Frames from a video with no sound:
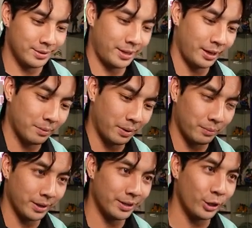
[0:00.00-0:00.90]
Gain a
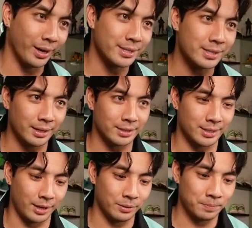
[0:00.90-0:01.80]
memory. You're at 6
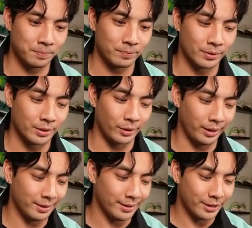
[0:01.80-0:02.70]
now.
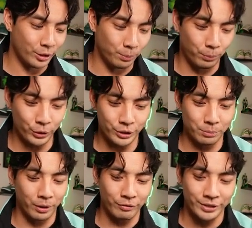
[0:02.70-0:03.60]
Right? You push the
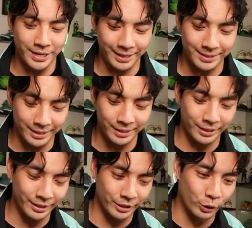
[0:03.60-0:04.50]
Marvin Jackson
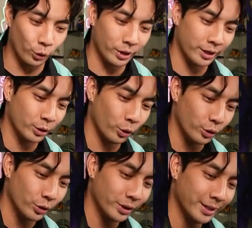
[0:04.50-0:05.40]
underneath the Dory and
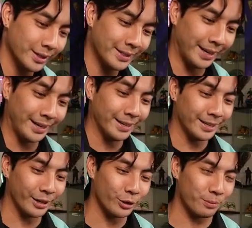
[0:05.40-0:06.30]
Doru, gain
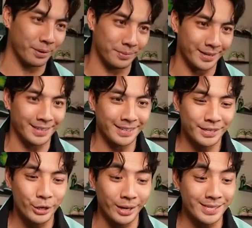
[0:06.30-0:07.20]
another memory.
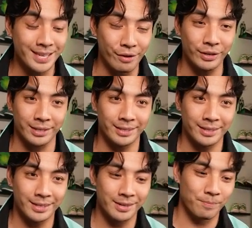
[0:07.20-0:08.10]
You're at 7.
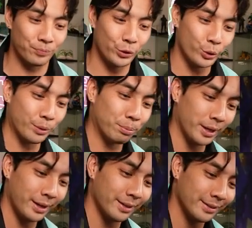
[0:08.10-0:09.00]
You can
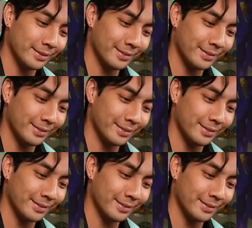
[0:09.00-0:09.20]
play